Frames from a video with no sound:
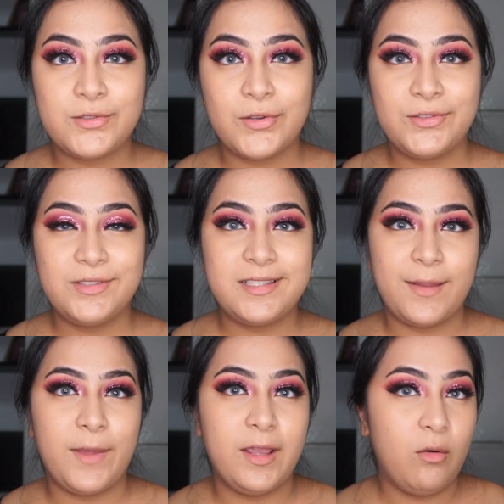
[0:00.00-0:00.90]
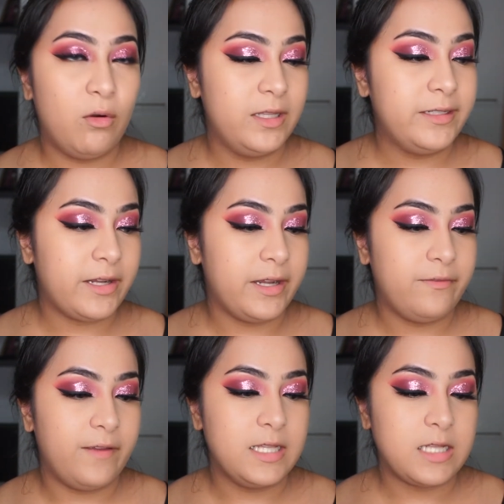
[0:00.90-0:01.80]
So to set my whole entire
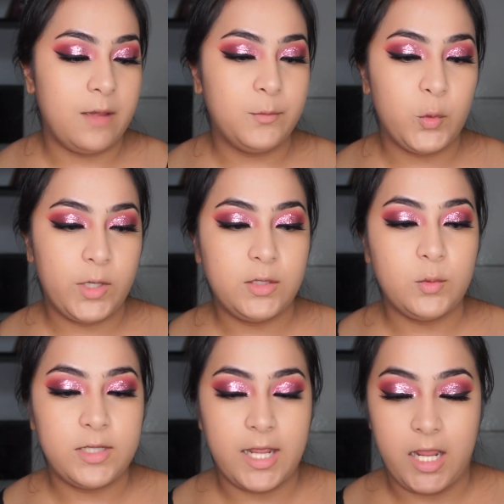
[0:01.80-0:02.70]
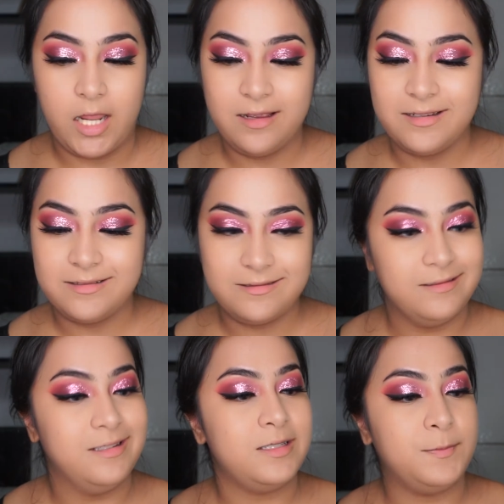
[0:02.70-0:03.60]
face, I'm going to take
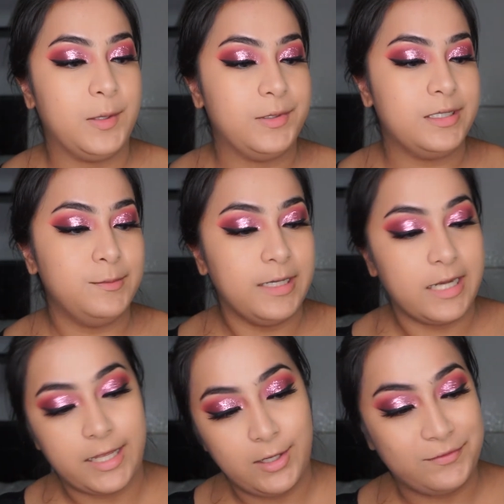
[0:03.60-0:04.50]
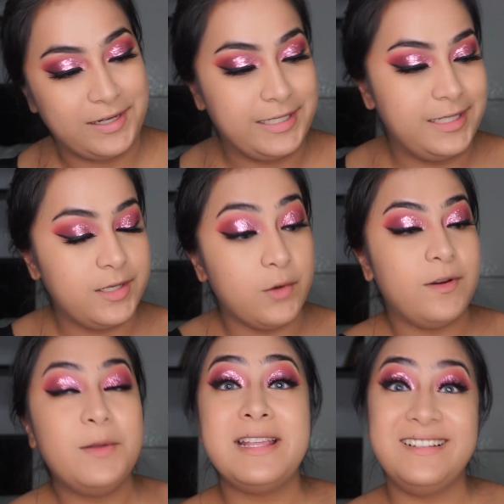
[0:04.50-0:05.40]
this powder, but I cannot find it. I
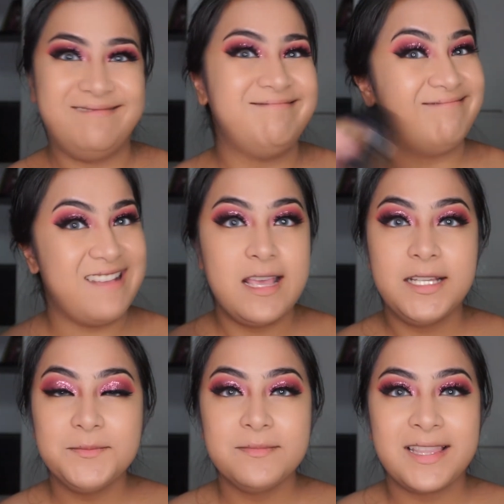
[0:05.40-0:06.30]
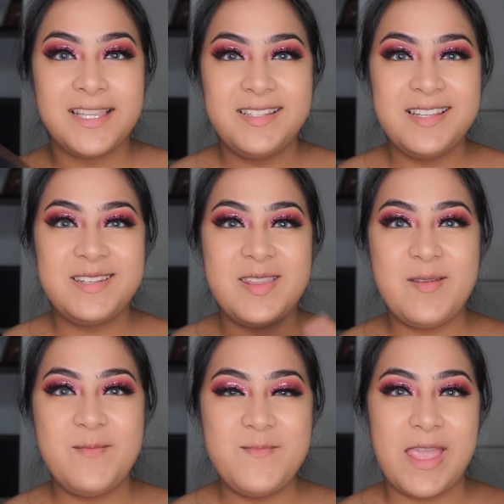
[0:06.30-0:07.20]
found it. This is
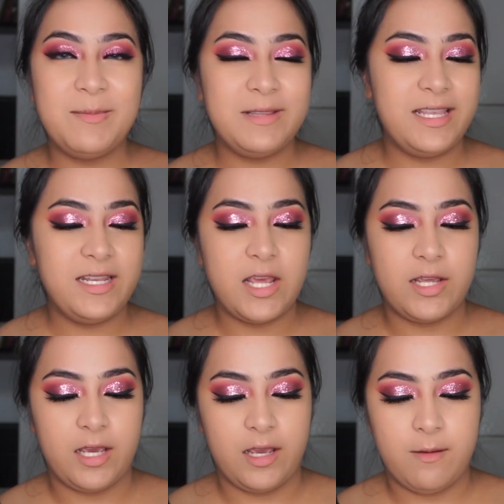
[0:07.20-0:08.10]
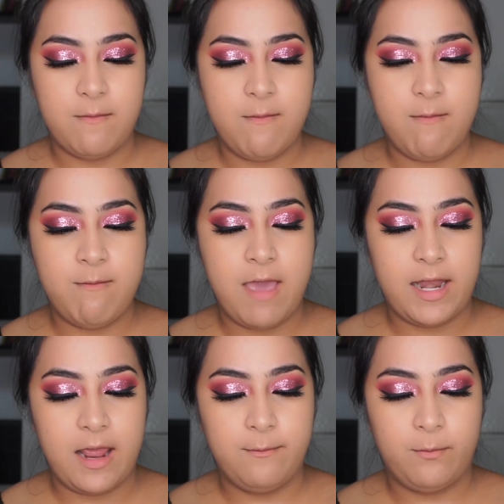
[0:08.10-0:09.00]
the Maybelline
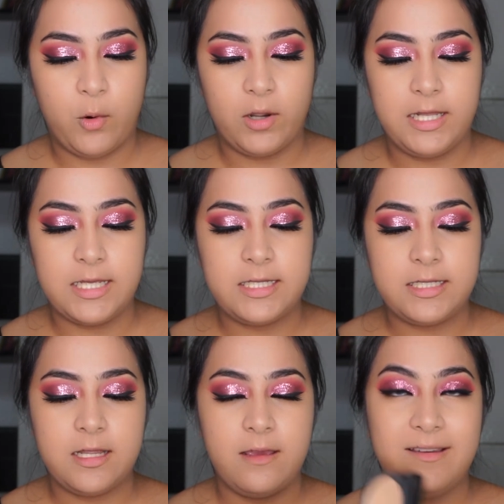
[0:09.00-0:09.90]
Matte and Poreless